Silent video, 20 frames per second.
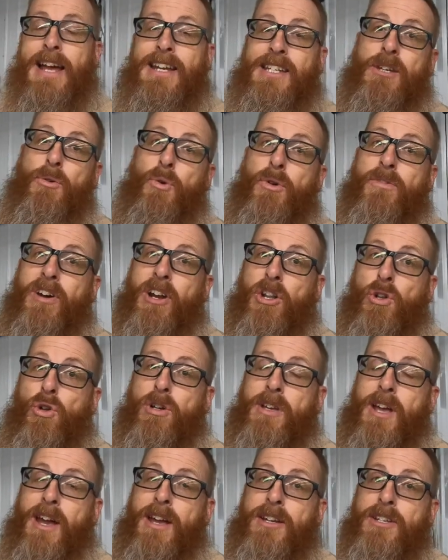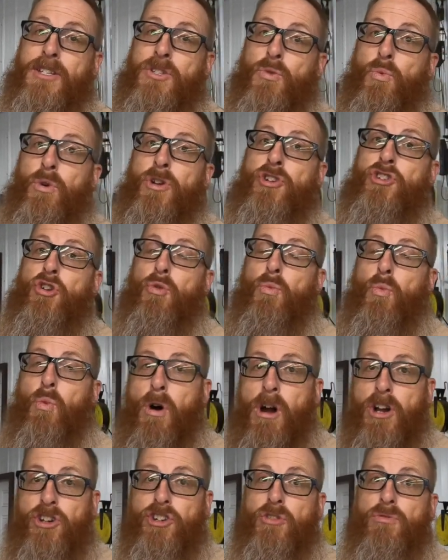thing we've got to look at is the windshield
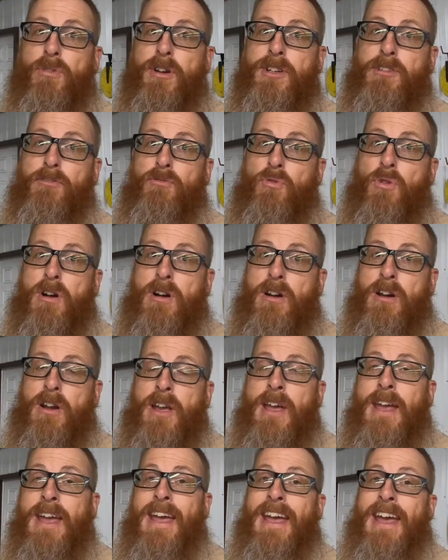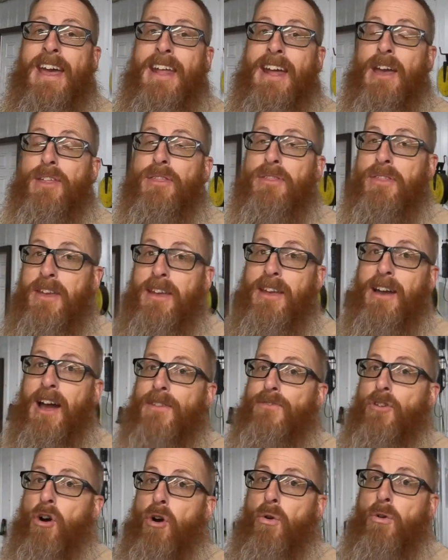washer reservoir. And I think
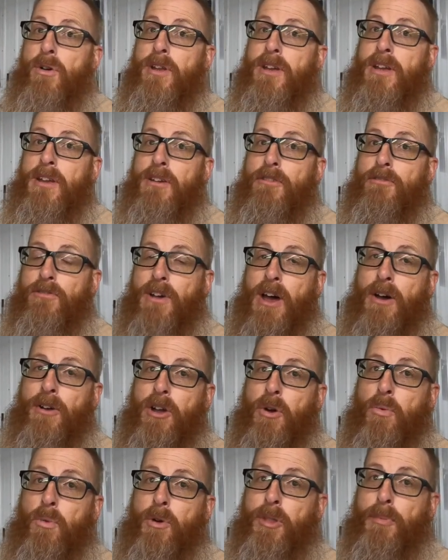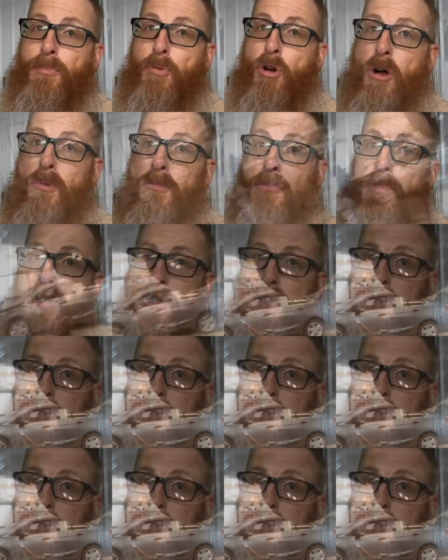I've already found out what the problem is.